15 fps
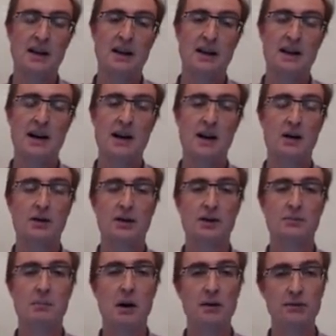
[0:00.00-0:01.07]
Now there's
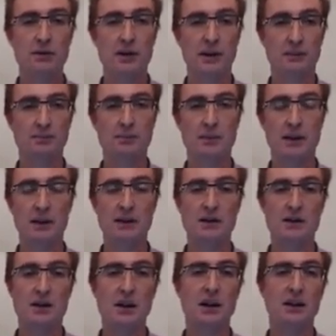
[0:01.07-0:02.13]
buffering
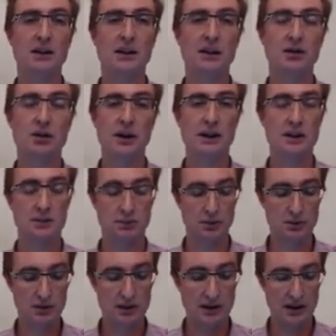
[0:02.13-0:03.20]
inside the
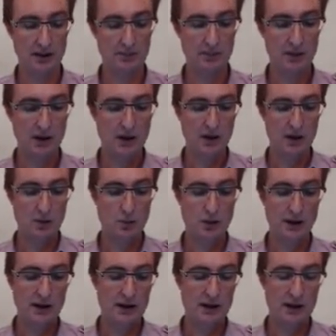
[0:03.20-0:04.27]
transport layer.
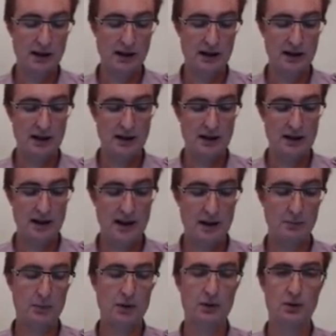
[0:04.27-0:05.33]
When an
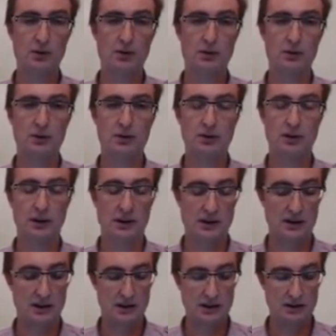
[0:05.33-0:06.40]
app calls,
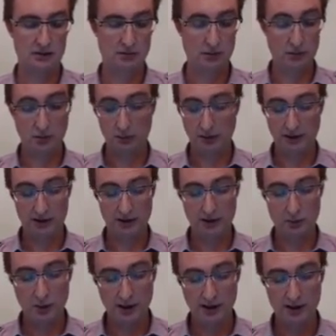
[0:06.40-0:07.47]

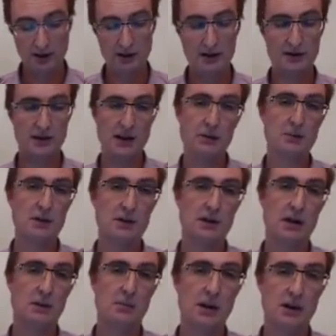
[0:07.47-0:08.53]
when segments
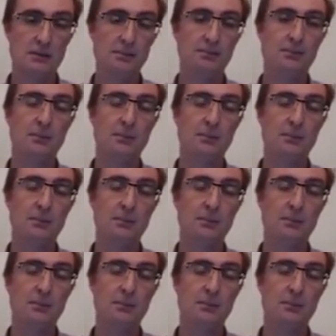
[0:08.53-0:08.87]
come in